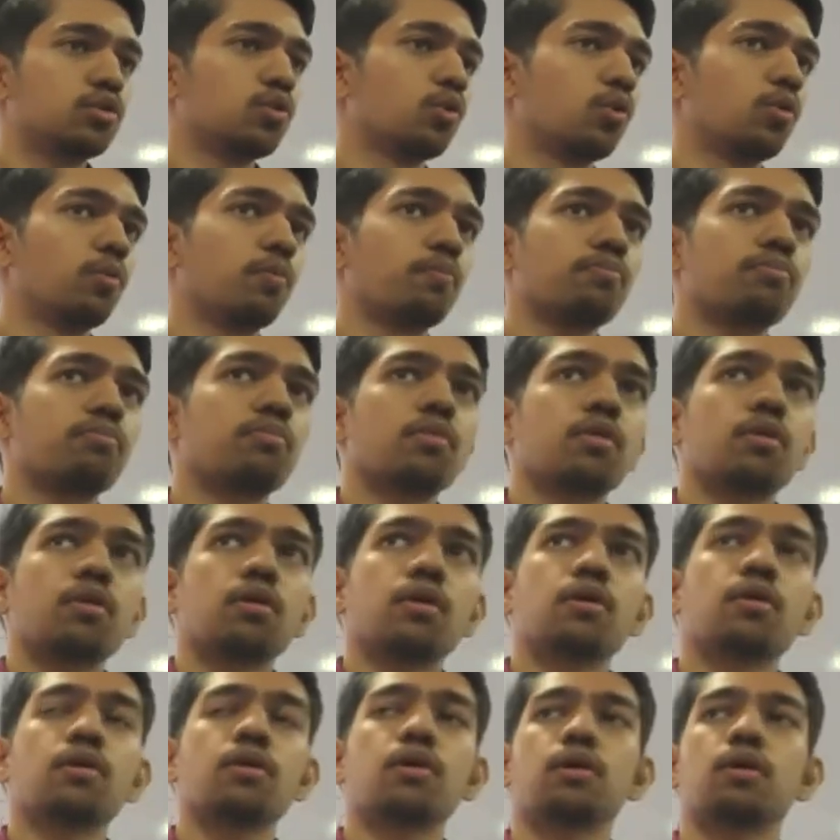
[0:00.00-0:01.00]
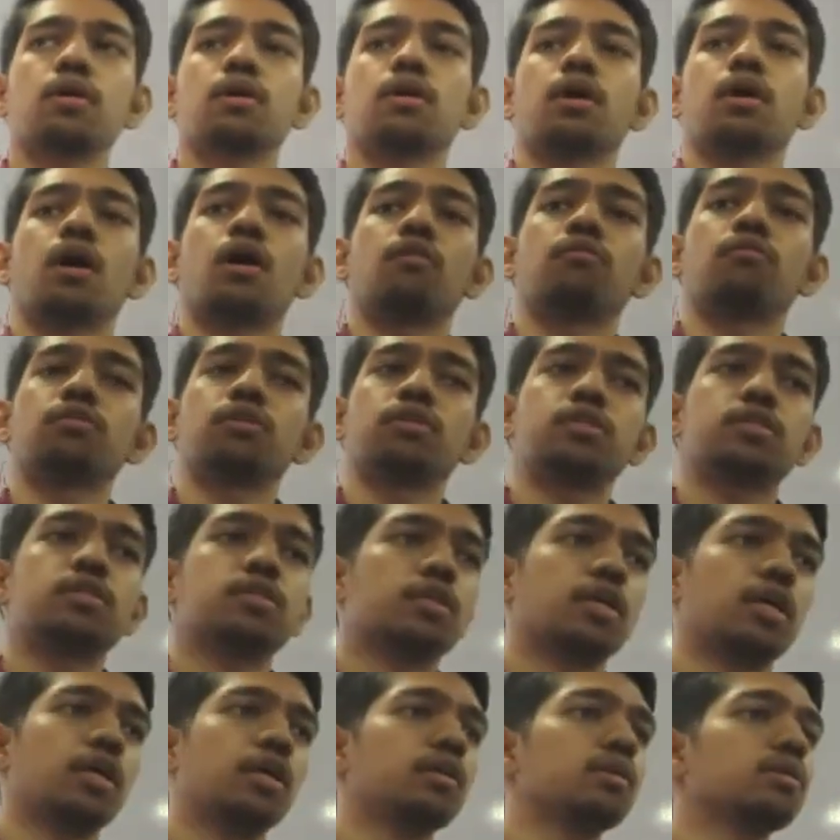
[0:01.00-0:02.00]
So our
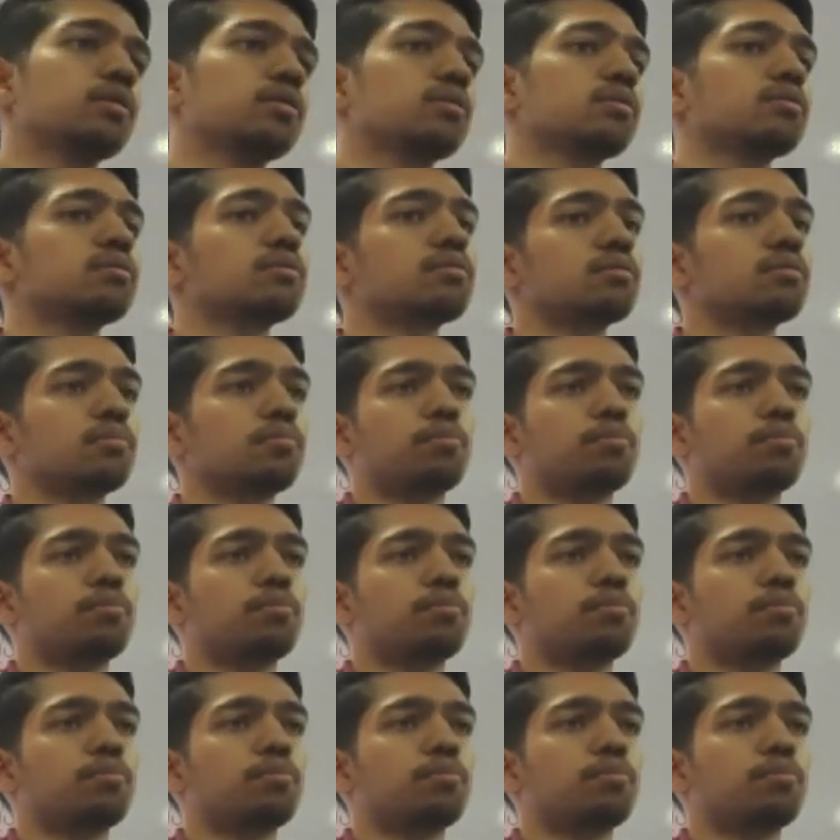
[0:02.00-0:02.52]
skin